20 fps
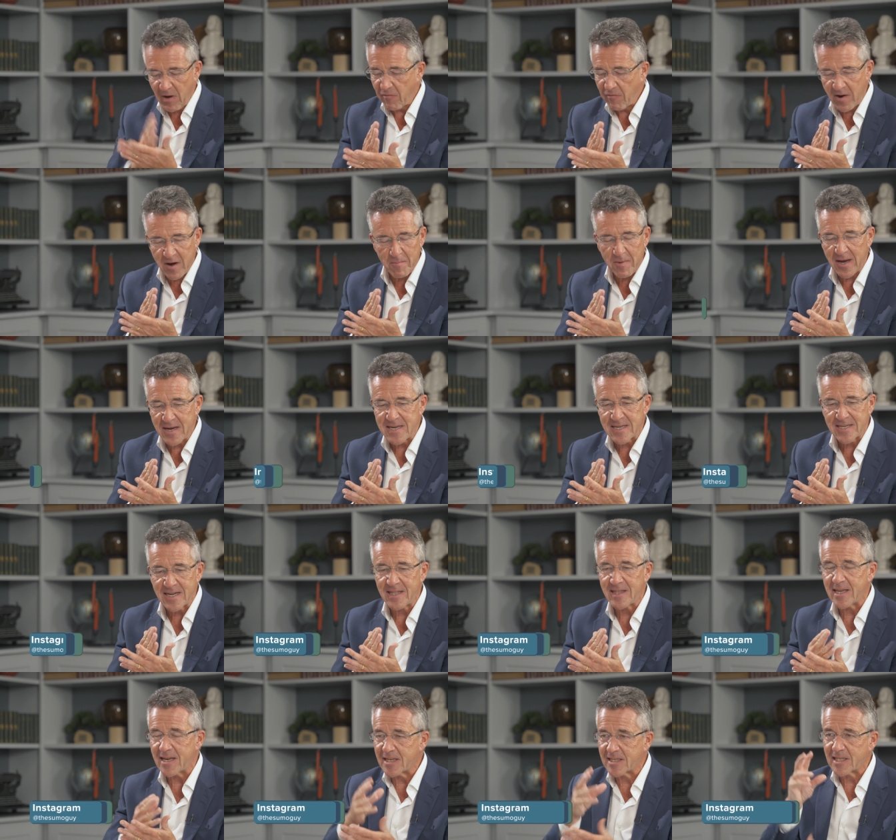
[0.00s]
a friend of mine
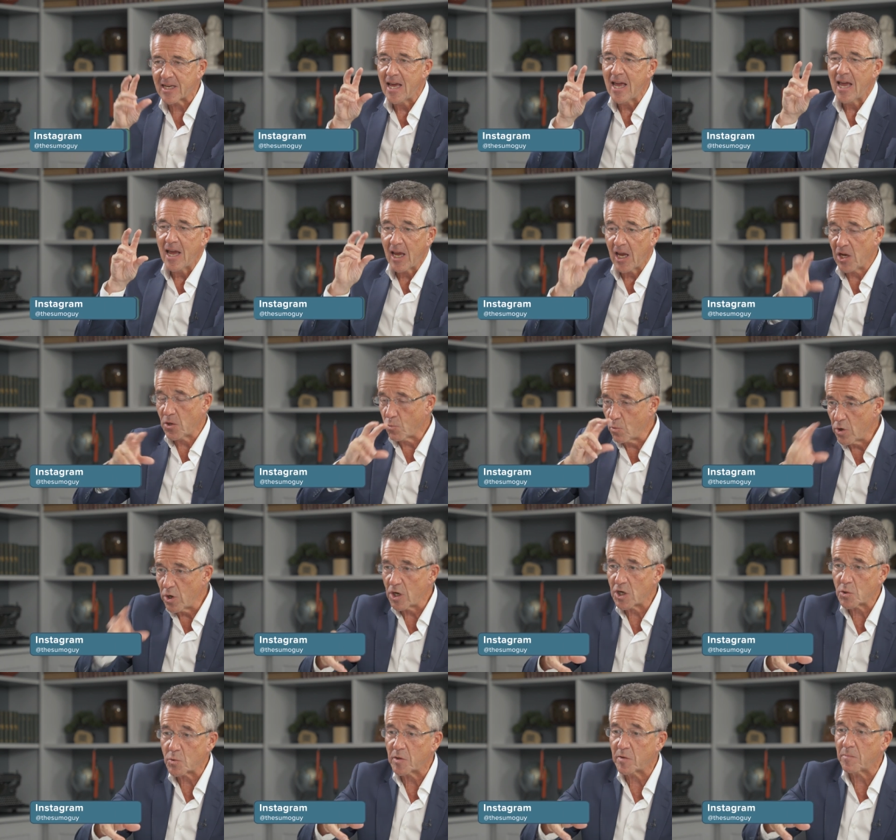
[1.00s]
said this. He'd
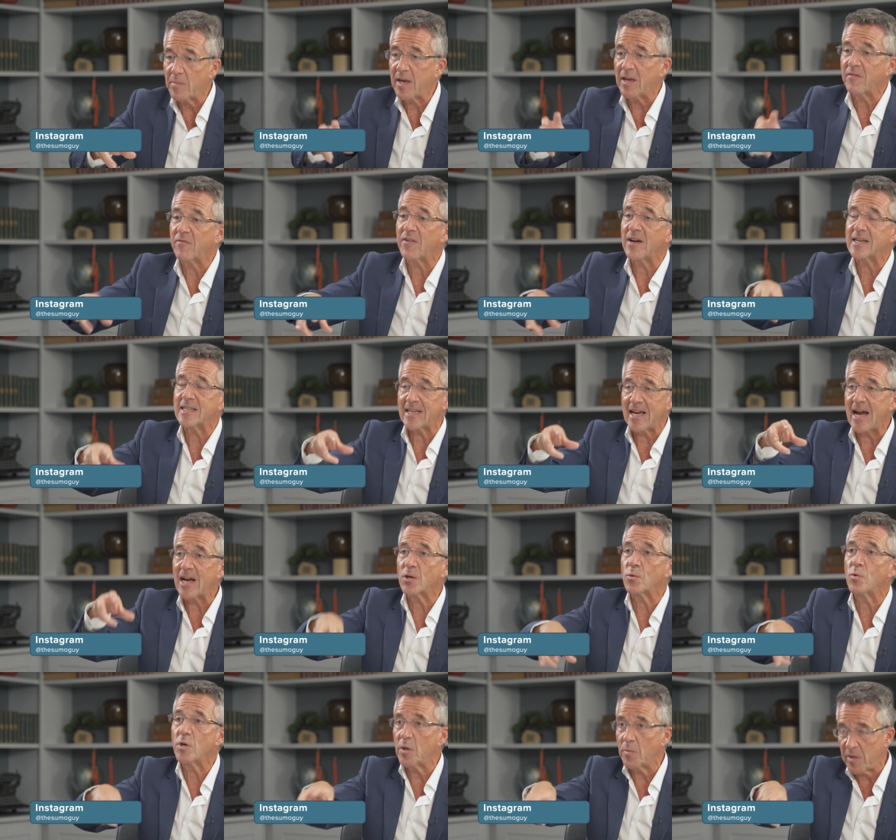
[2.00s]
worked with me. In fact,
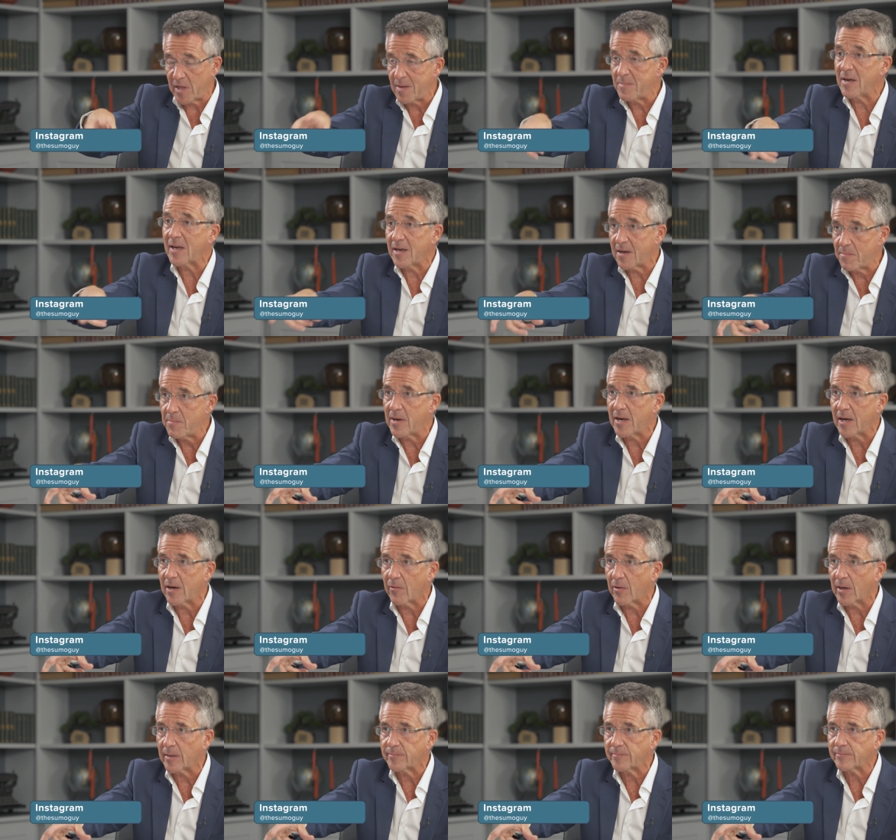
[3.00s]
I'd worked with him in
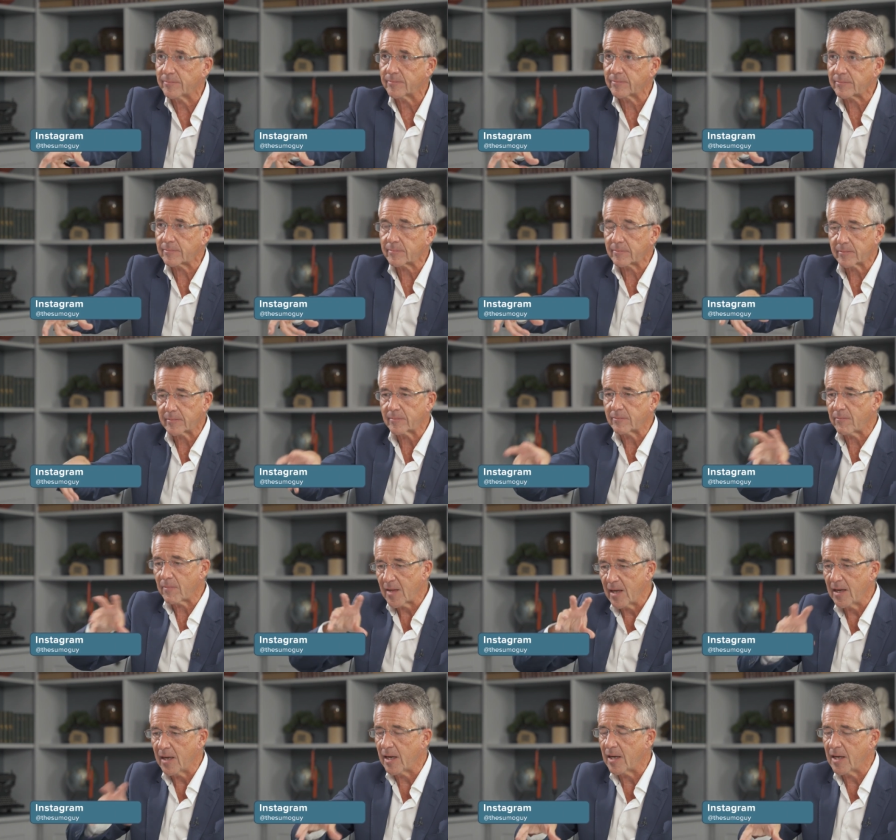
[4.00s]
Kibera.
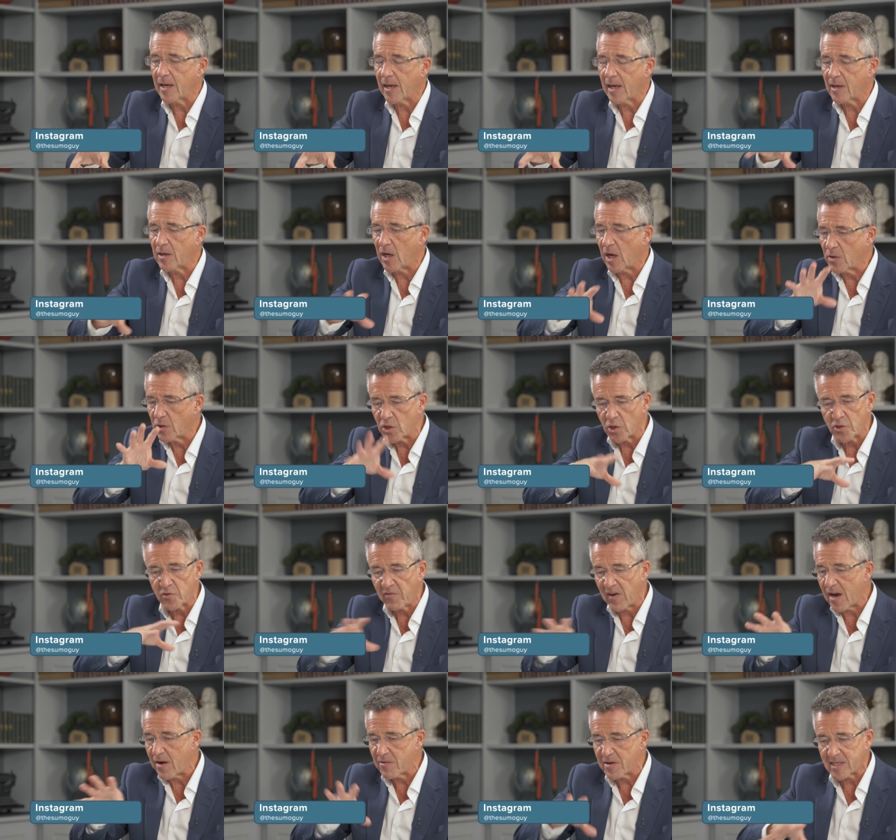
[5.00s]
And I've done
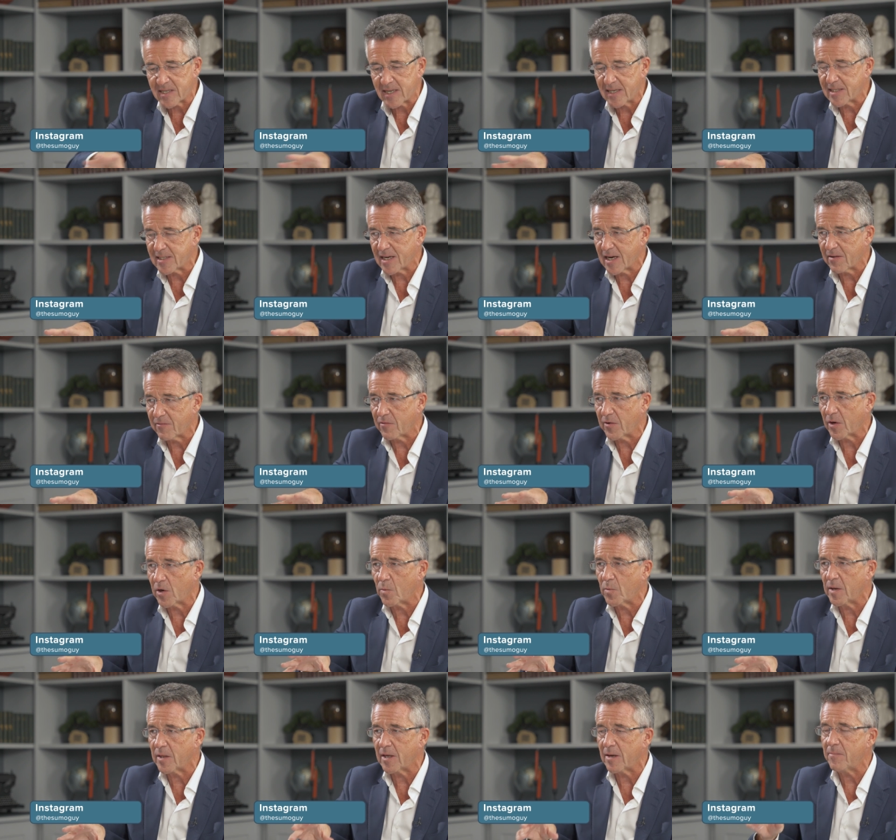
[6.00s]
various things in Africa
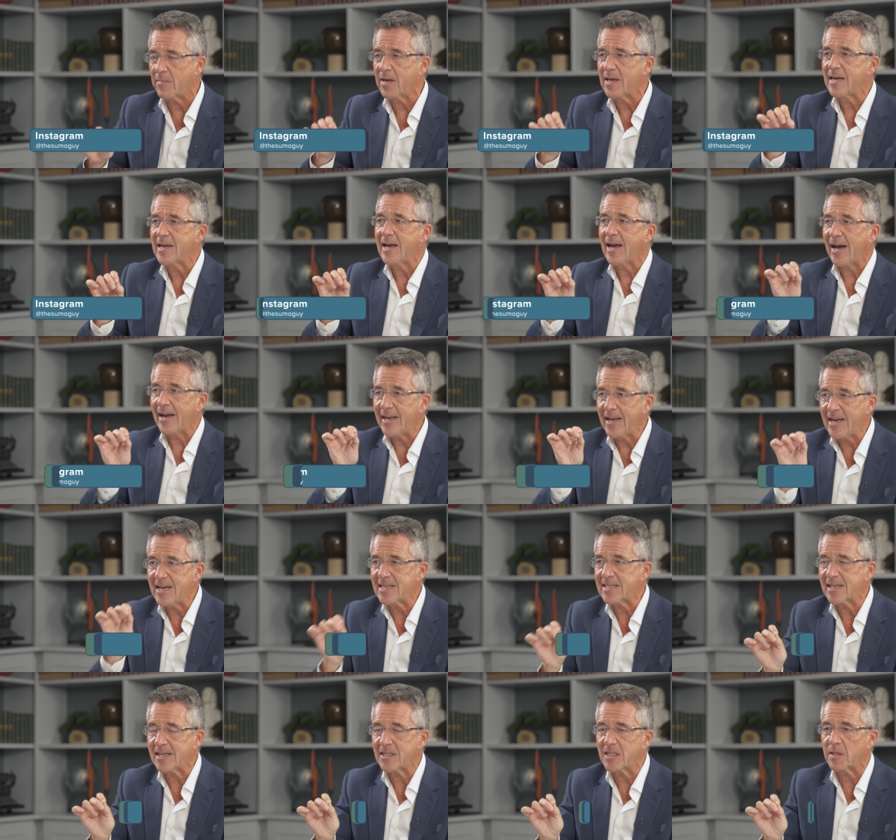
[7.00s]
with him. And he
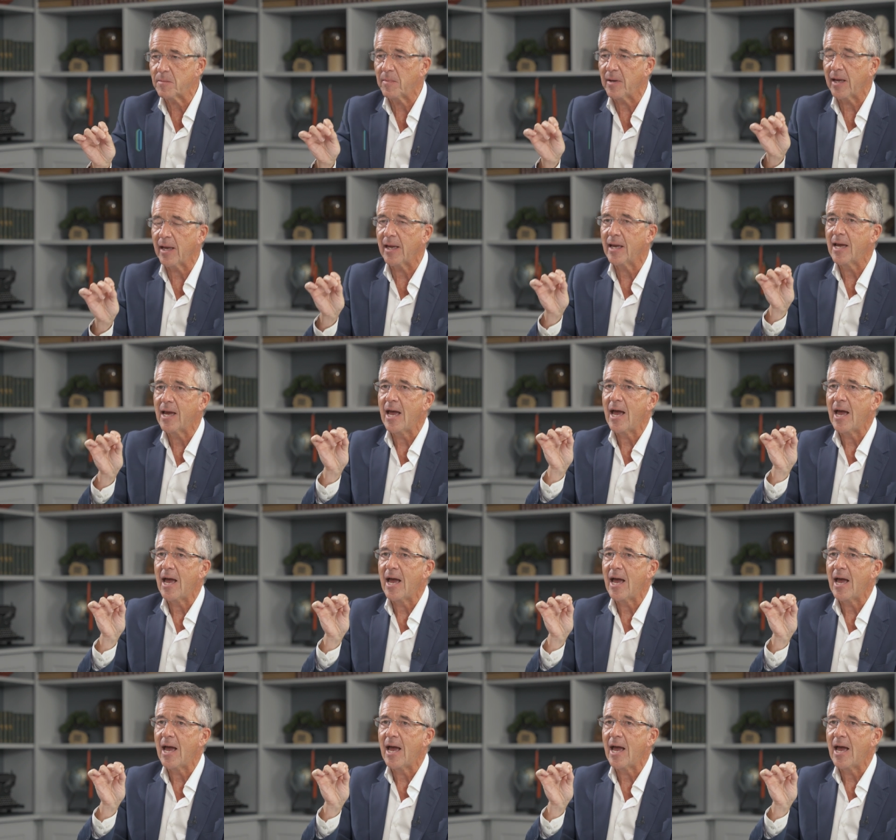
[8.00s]
said to me,